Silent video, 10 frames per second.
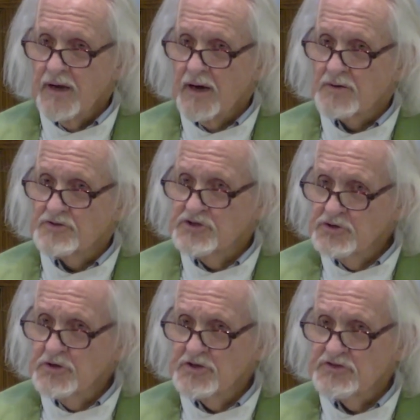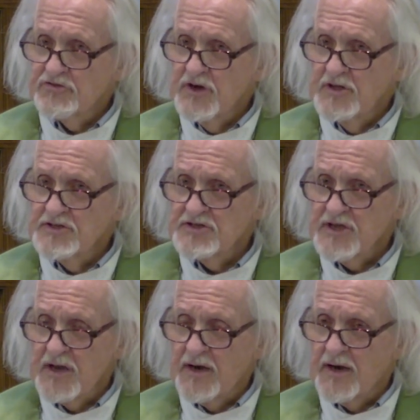our Jewish friends
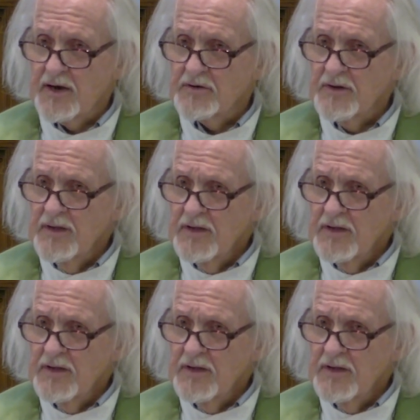and